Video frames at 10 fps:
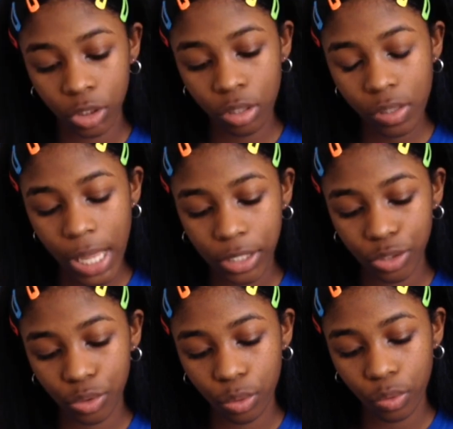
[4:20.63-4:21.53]
Do you like
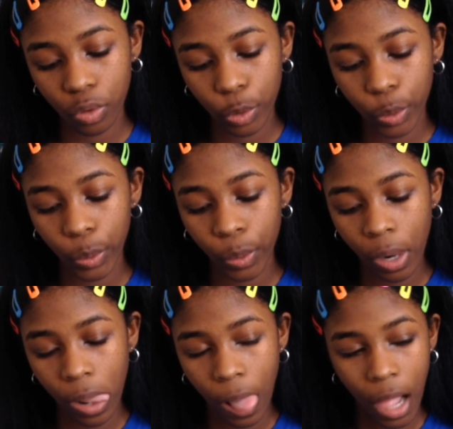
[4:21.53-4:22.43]
school?
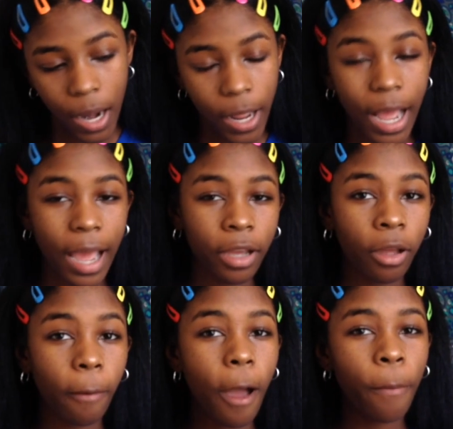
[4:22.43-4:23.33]

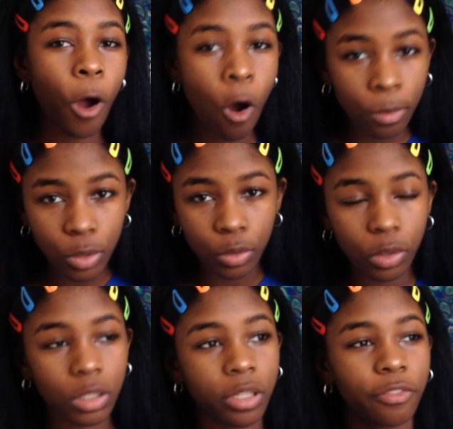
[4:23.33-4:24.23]
I'm
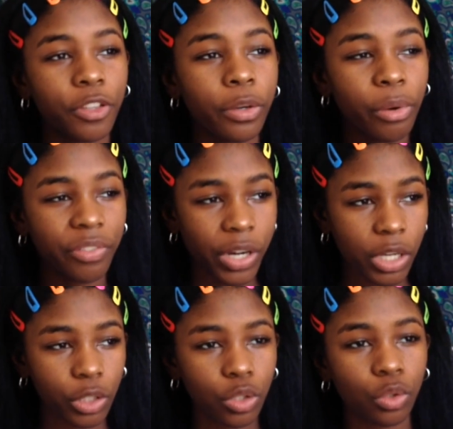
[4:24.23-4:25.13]
homeschooled, so if you're
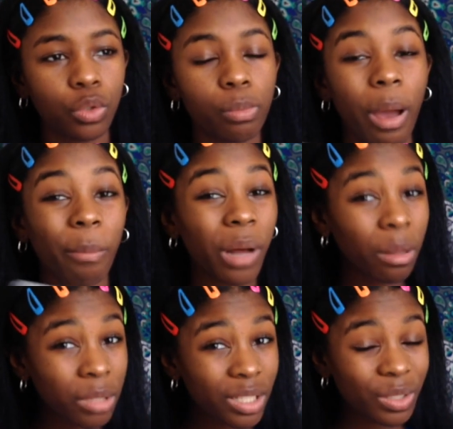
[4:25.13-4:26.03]
referring to my
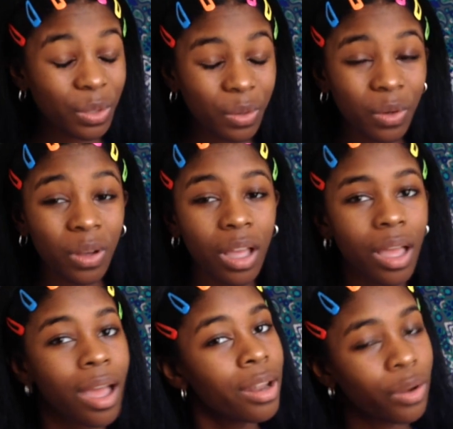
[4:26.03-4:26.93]
public school,
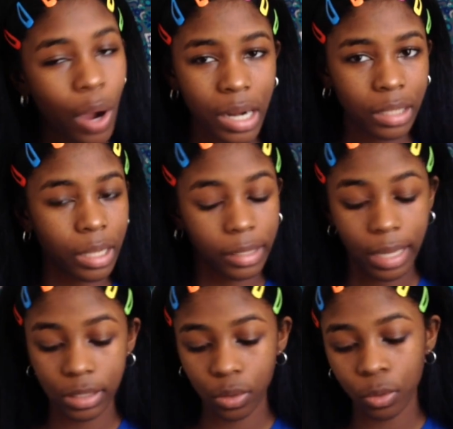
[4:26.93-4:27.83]
no, I didn't like
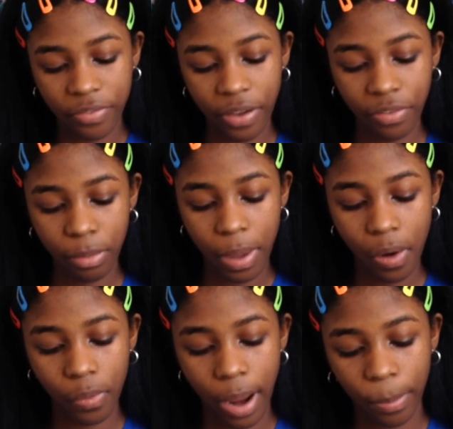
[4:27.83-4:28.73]
that school. Favorite
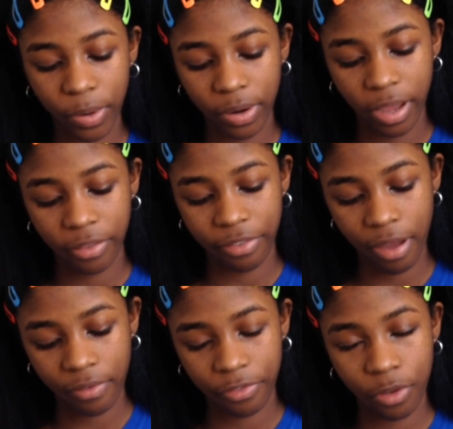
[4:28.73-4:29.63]
male rapper and
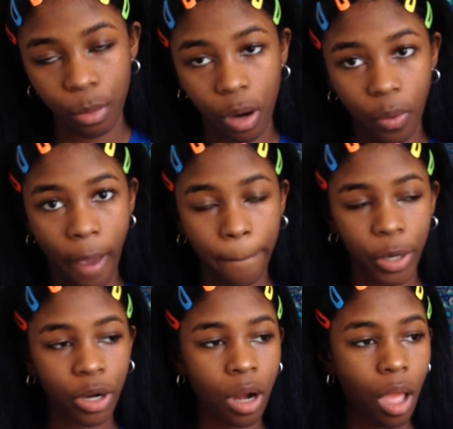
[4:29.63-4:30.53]
favorite female
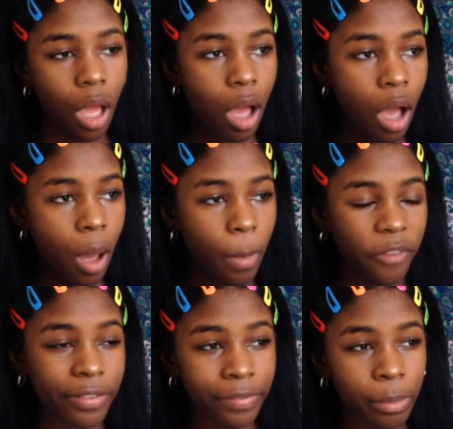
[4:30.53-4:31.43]
rapper? My
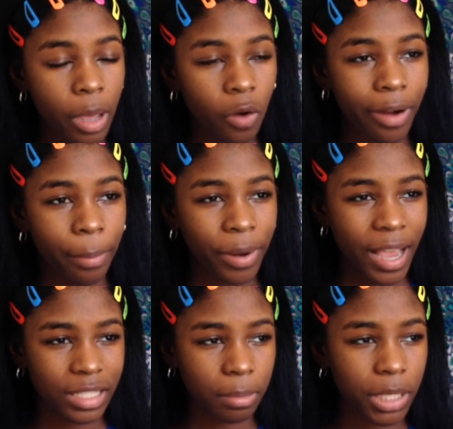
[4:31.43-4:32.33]
favorite male rapper
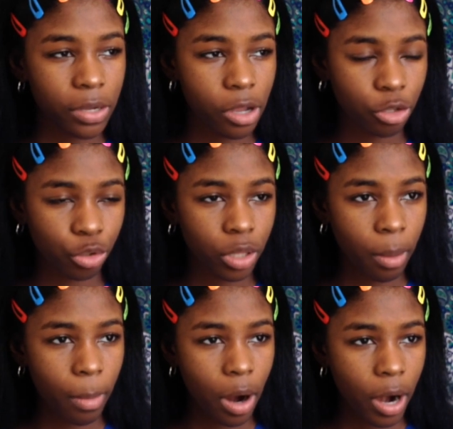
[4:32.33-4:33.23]
has to be Kendrick
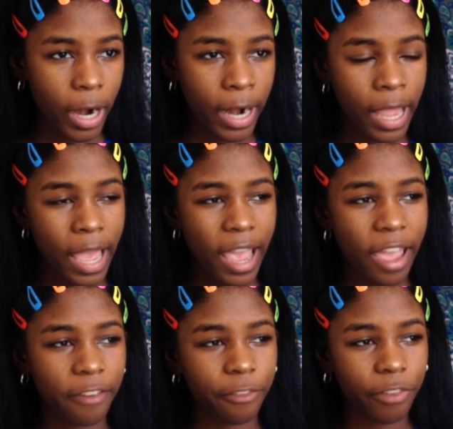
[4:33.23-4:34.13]
Lamar,
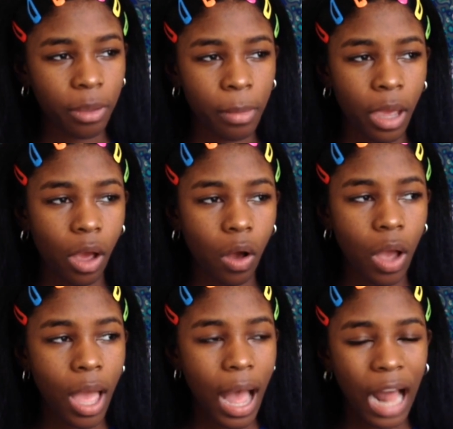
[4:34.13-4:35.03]
and female,
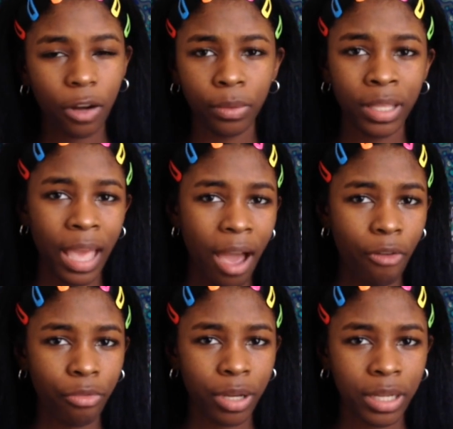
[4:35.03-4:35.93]
I don't really
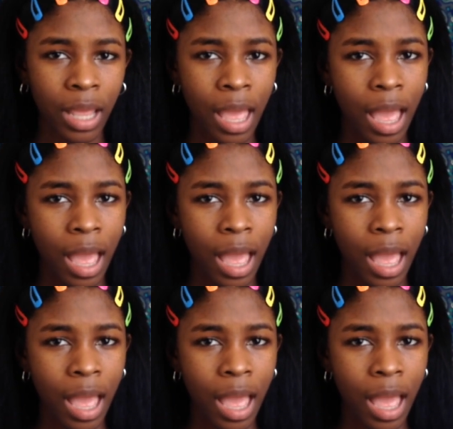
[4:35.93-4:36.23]
have one.